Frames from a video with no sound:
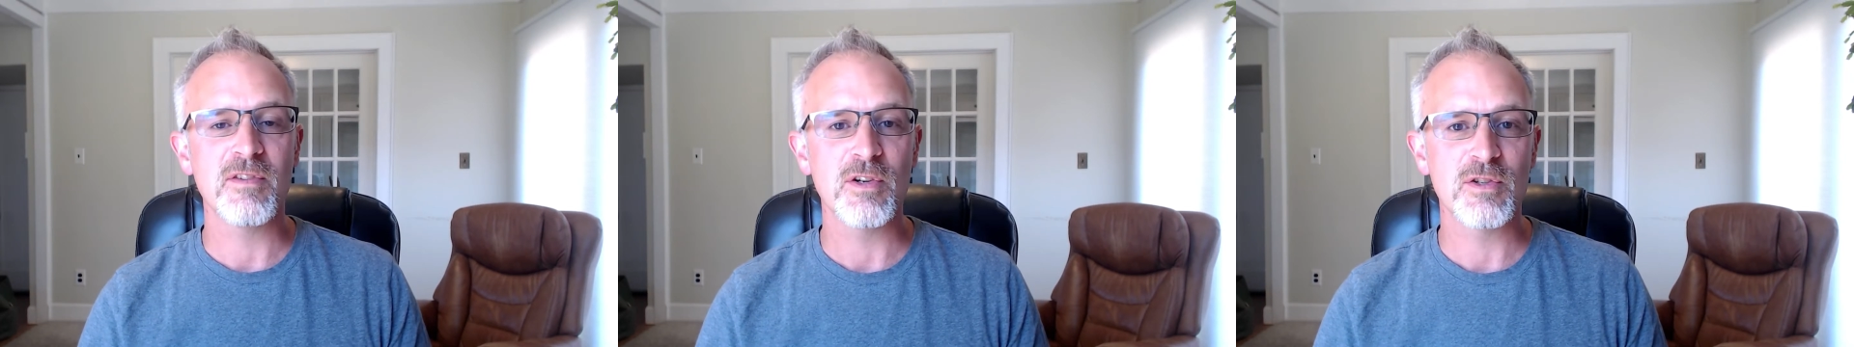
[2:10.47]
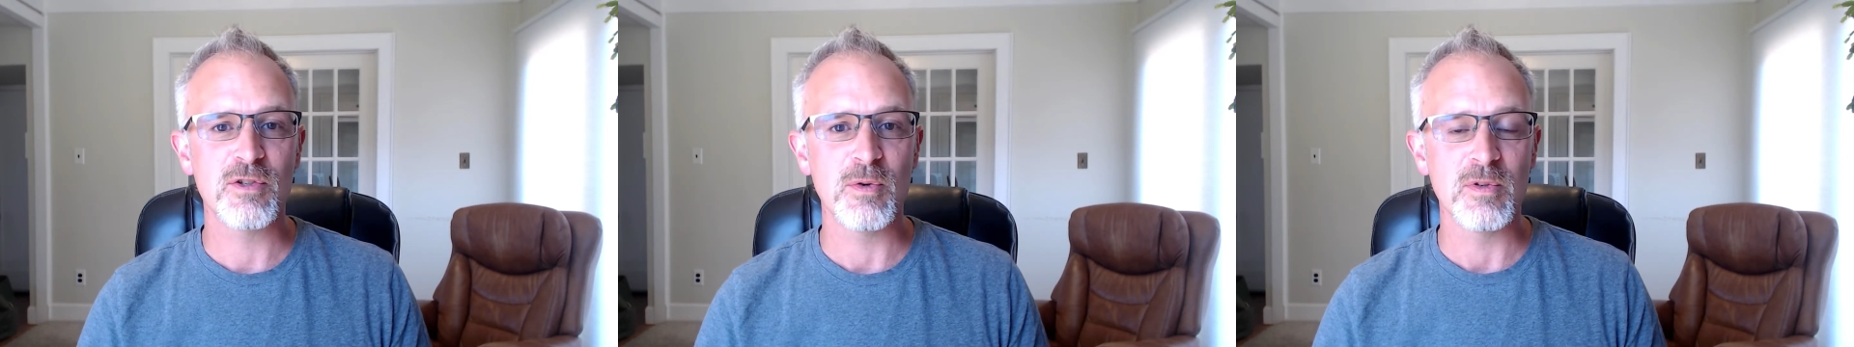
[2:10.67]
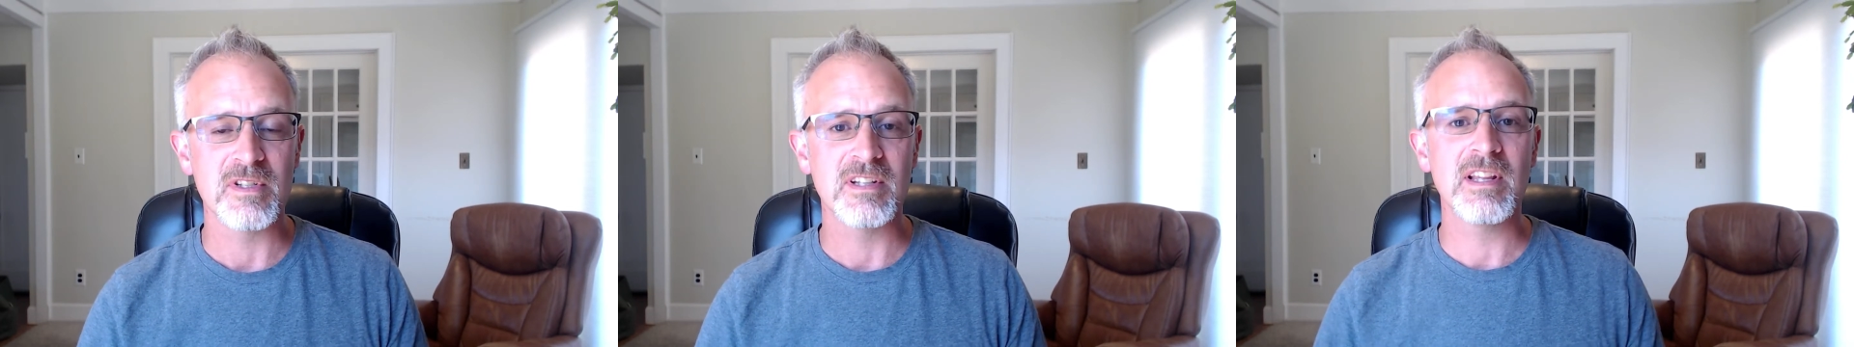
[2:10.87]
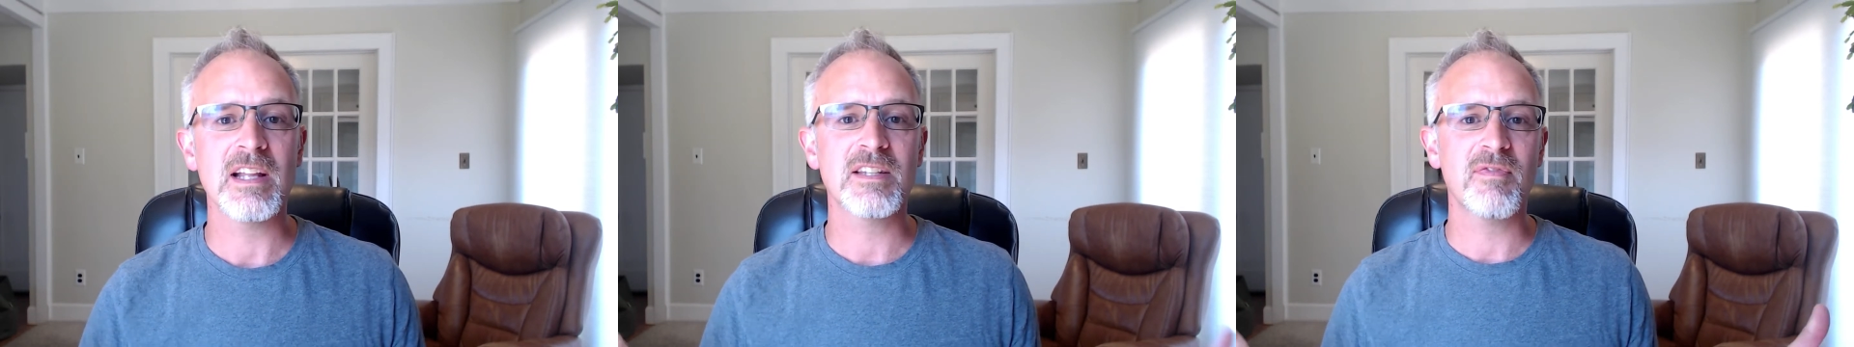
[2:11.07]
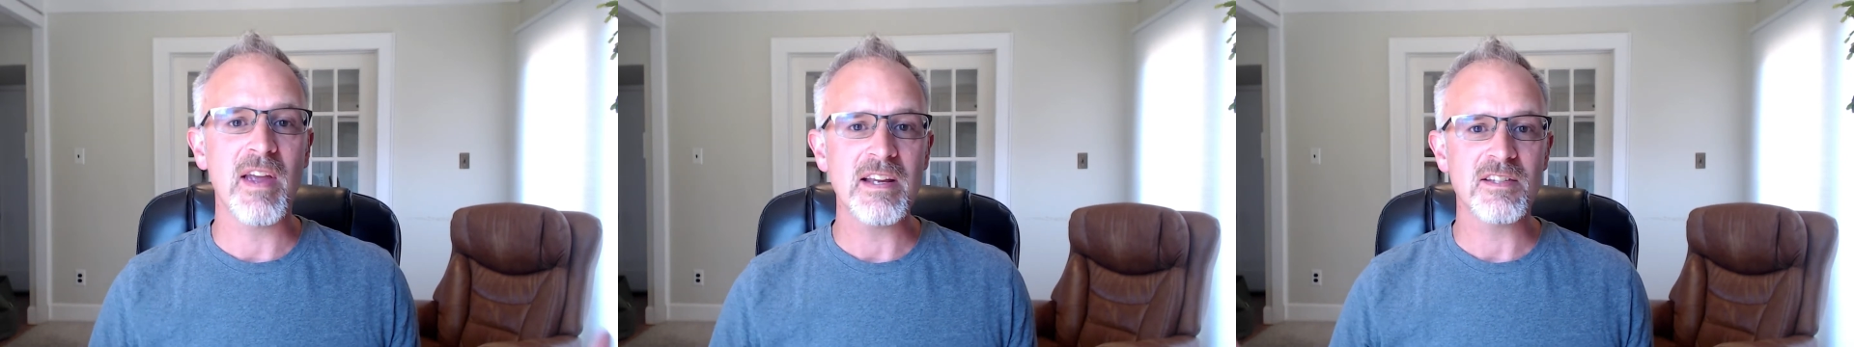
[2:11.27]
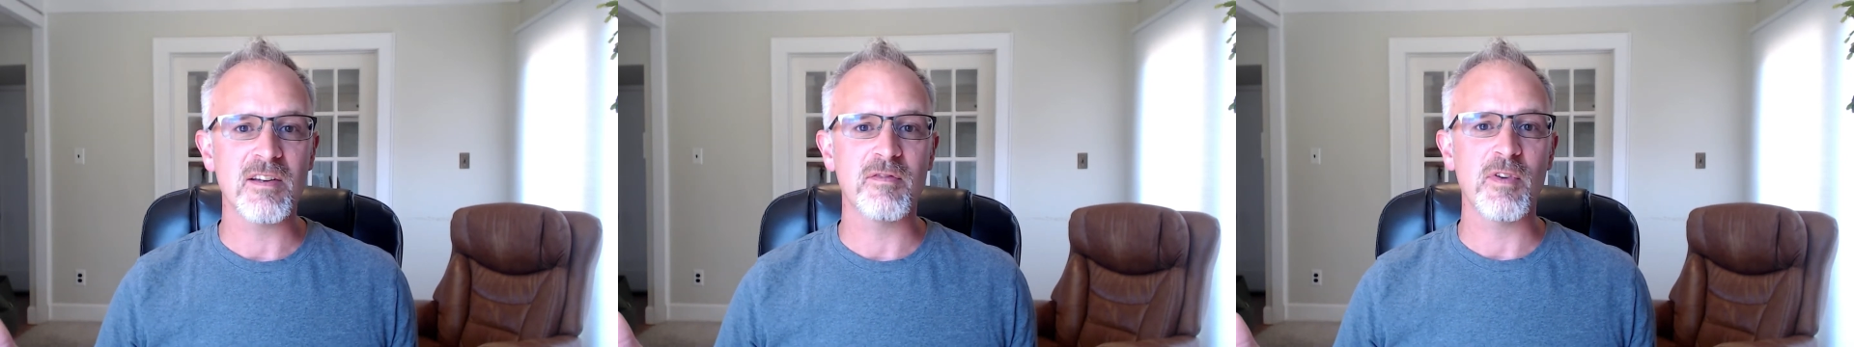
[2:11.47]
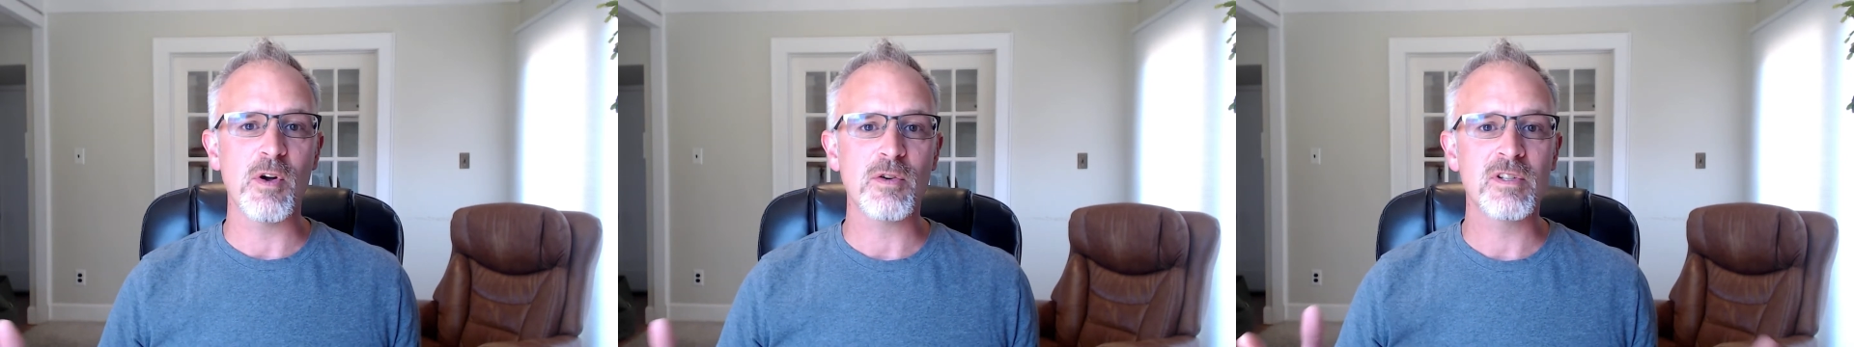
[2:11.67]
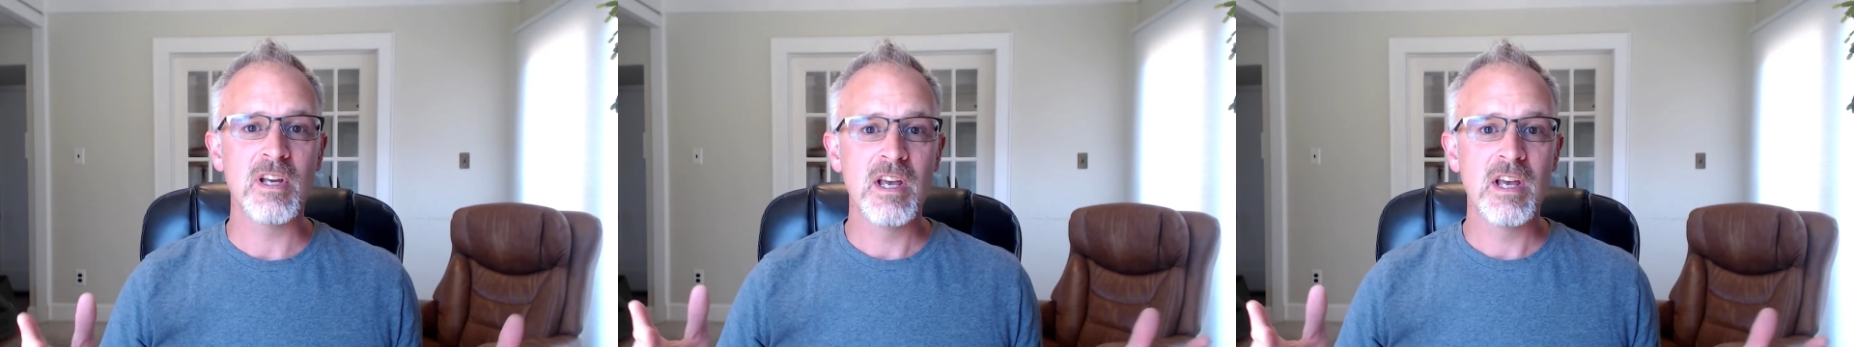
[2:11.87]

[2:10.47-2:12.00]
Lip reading: your students. And let's face it, folks,